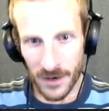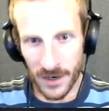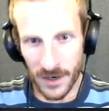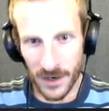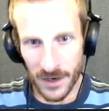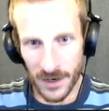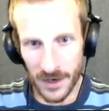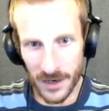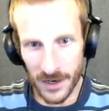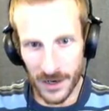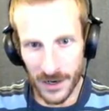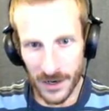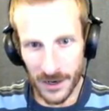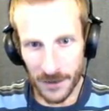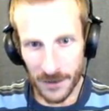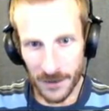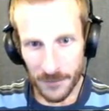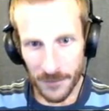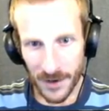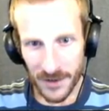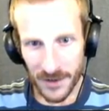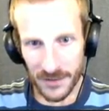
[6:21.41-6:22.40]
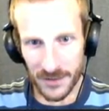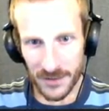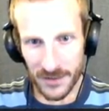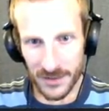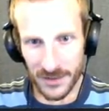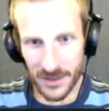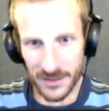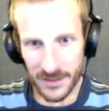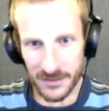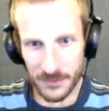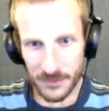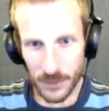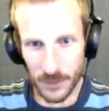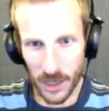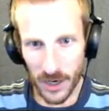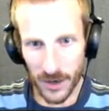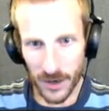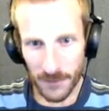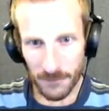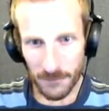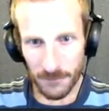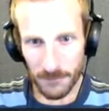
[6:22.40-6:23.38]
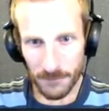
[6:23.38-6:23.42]
Um, I think that's
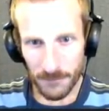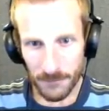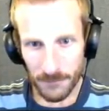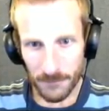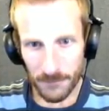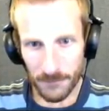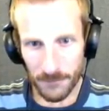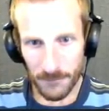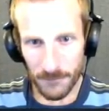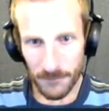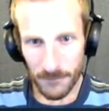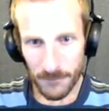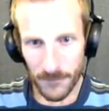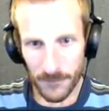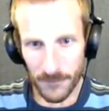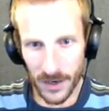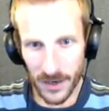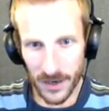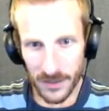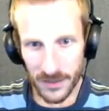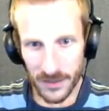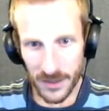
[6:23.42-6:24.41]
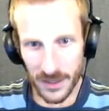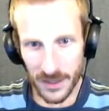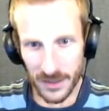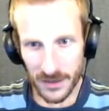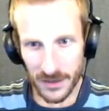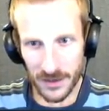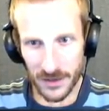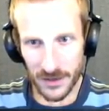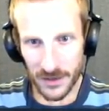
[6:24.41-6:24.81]
Mom. I think